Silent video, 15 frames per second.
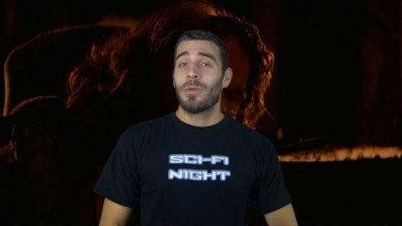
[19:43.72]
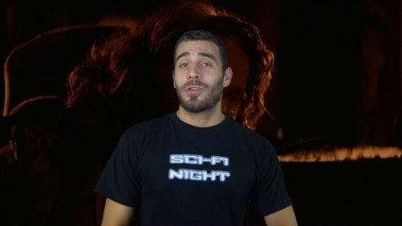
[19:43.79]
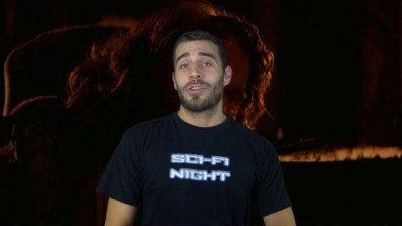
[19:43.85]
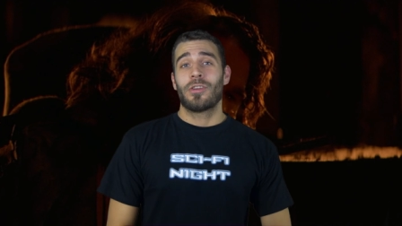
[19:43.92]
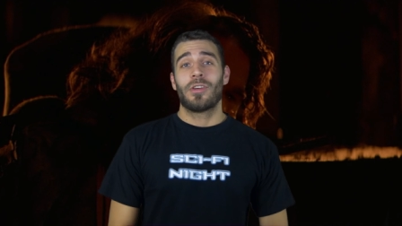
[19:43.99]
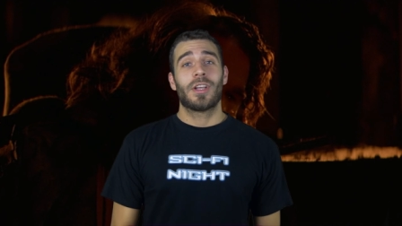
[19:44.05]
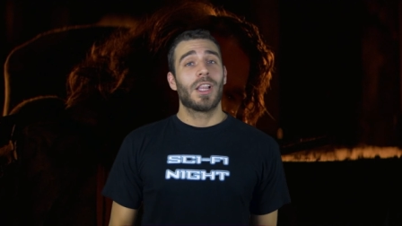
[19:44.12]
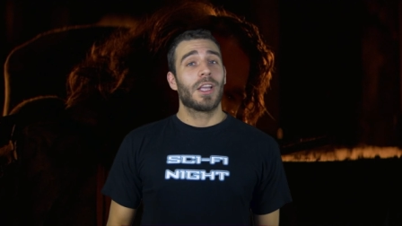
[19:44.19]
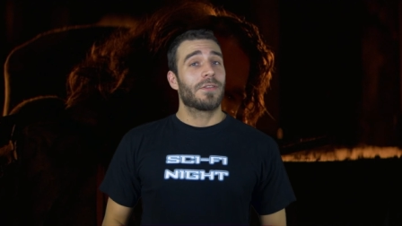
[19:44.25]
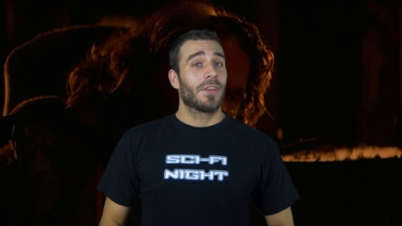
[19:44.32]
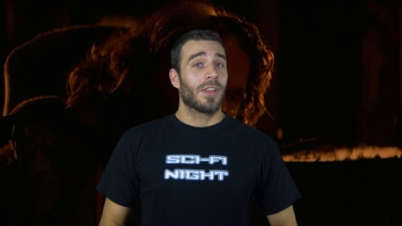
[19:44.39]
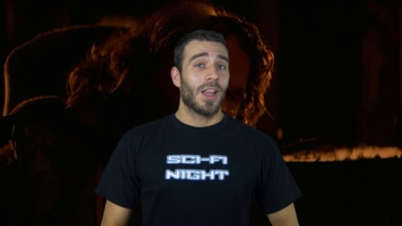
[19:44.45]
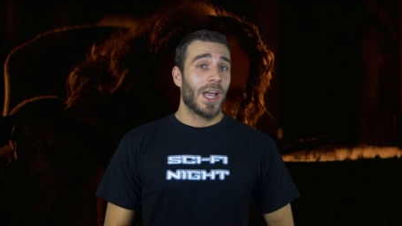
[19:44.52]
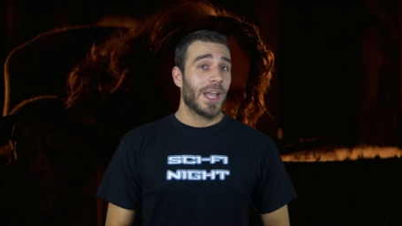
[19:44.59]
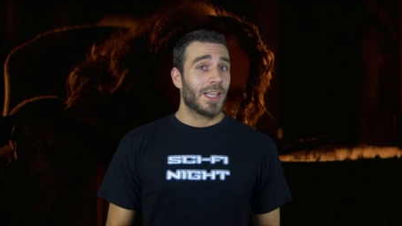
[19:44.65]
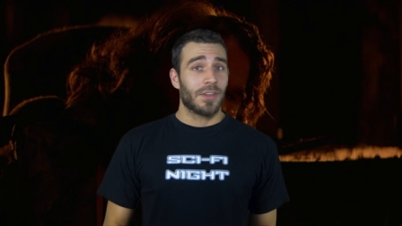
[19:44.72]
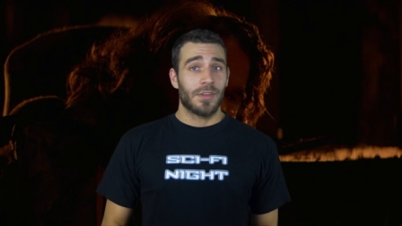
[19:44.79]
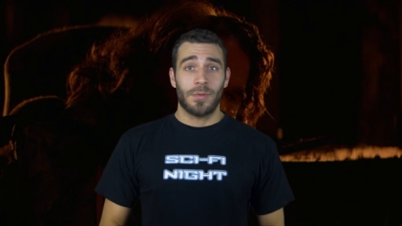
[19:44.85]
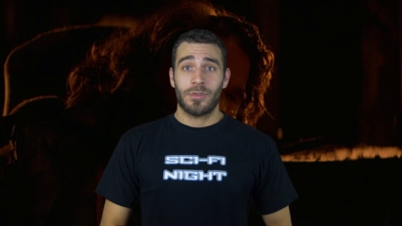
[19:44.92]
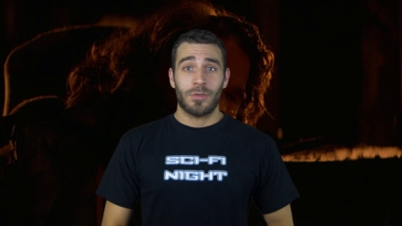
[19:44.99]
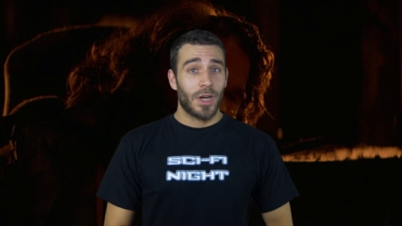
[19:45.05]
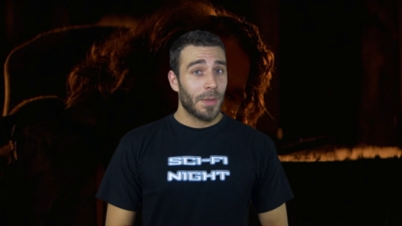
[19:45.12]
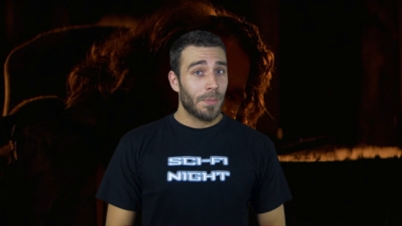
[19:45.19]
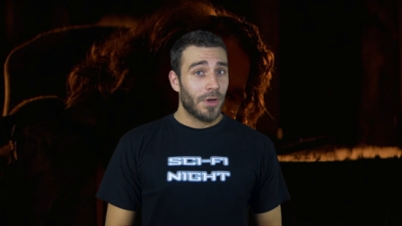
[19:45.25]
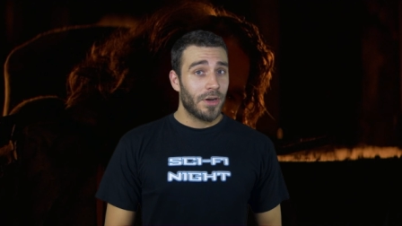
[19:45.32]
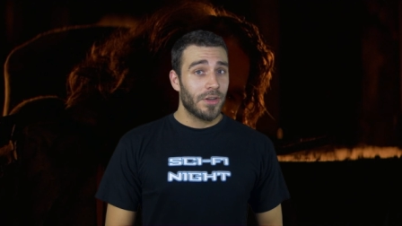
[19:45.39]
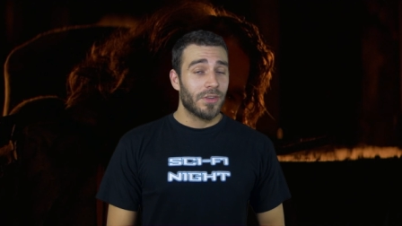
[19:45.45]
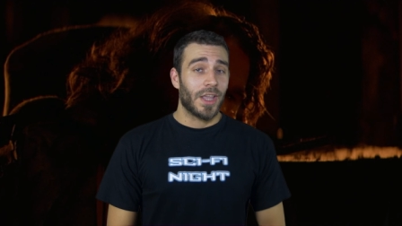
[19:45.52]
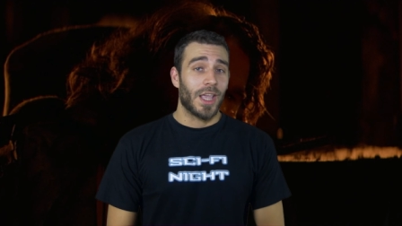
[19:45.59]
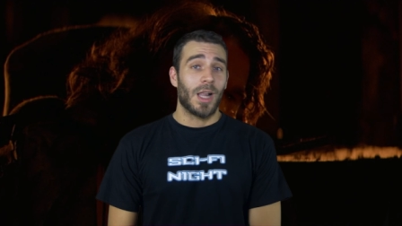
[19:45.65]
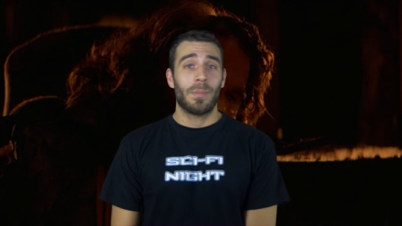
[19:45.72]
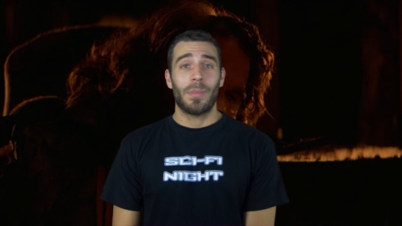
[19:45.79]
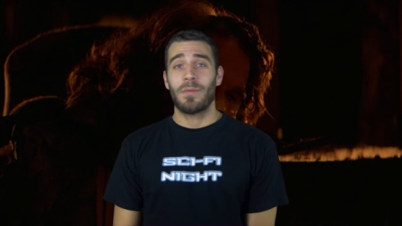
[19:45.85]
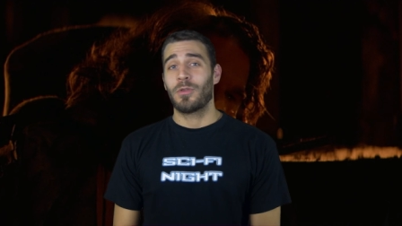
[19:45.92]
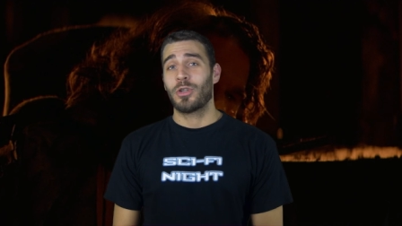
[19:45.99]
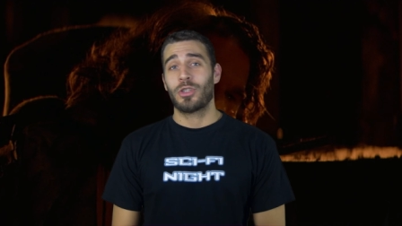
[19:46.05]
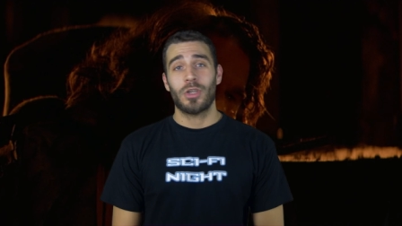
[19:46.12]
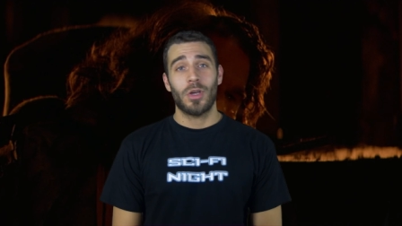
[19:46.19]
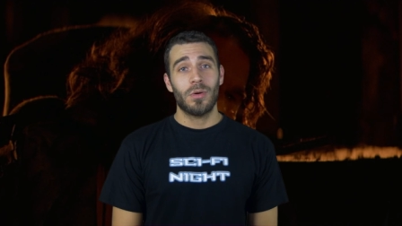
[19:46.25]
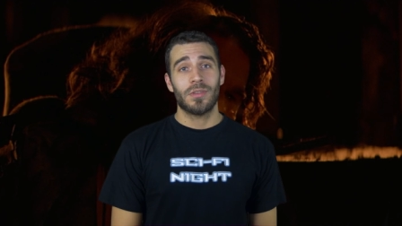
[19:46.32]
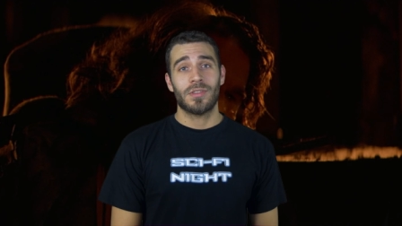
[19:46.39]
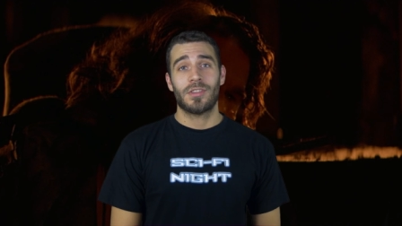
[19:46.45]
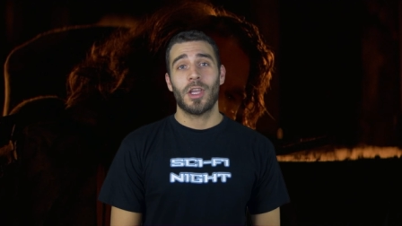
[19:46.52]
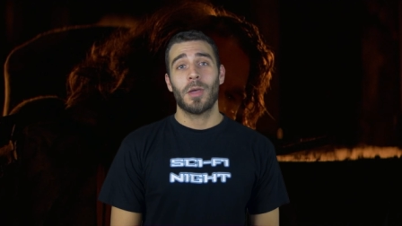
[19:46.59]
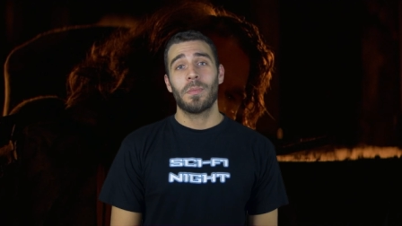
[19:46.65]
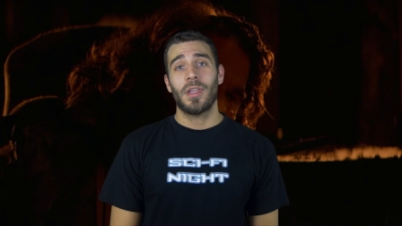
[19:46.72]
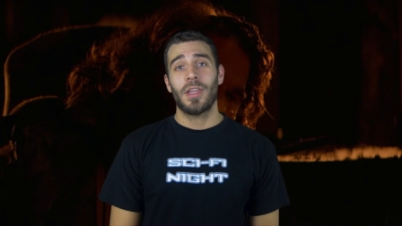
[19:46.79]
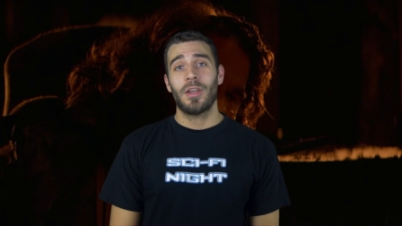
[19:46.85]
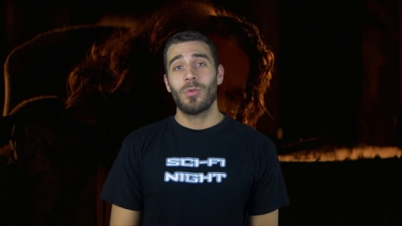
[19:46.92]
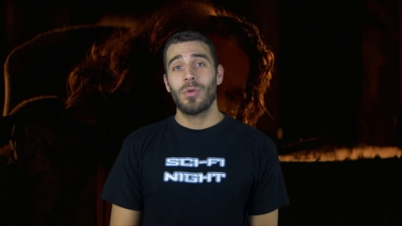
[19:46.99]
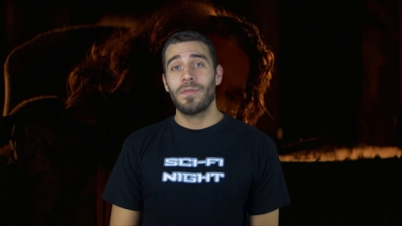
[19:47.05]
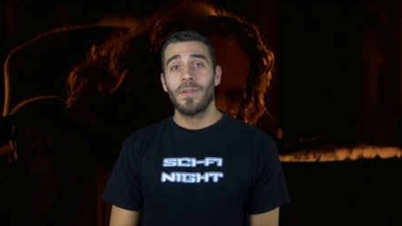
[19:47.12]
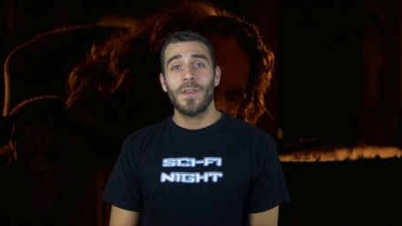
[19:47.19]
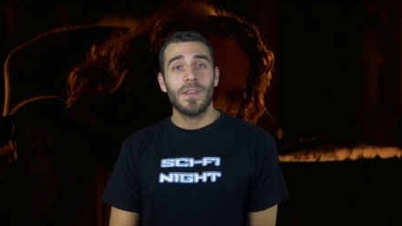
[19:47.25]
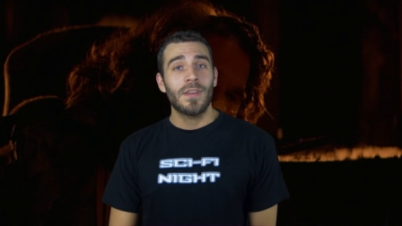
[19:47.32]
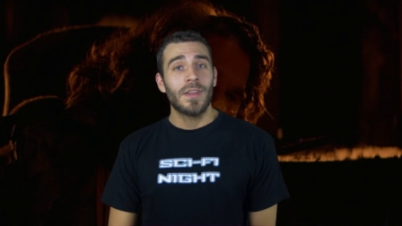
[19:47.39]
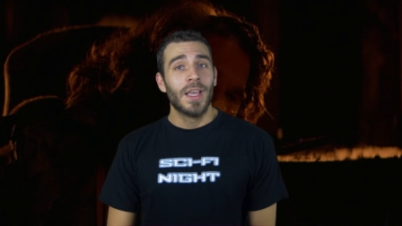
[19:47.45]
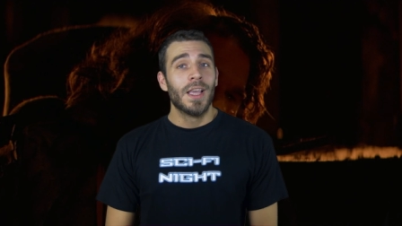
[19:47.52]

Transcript: Be sure to click the like and subscribe button to help out the show and stay updated with it.